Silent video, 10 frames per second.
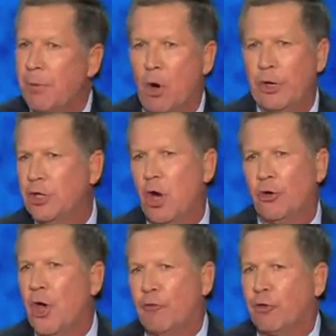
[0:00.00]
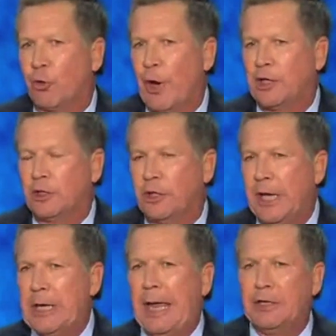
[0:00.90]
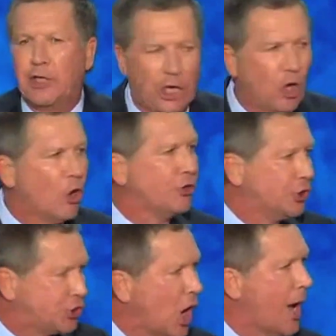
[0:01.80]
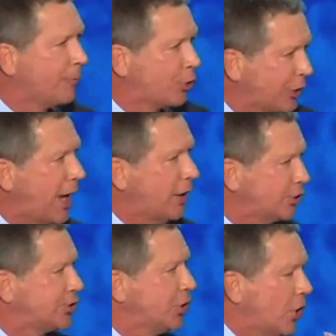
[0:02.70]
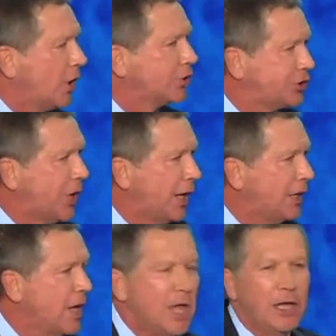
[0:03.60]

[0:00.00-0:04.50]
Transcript: but we don't overregulate and kill the job creators in our state.